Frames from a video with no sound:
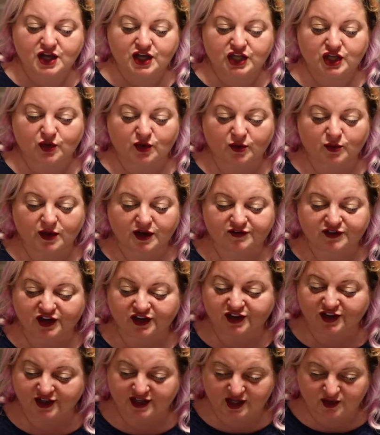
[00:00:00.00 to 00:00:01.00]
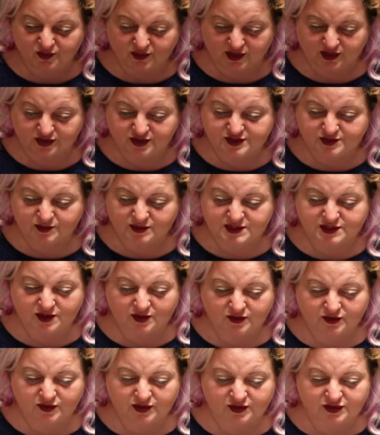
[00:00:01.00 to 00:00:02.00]
You are one of our lucky winners, and we're
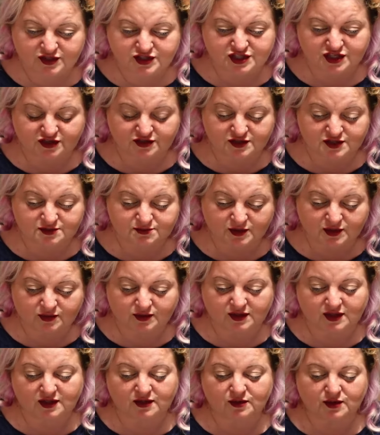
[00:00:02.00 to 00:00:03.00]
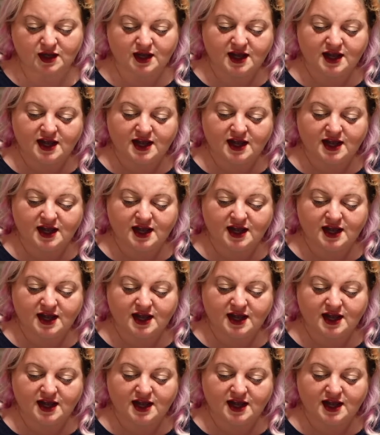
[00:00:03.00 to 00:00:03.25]
so thrilled to share this book with you.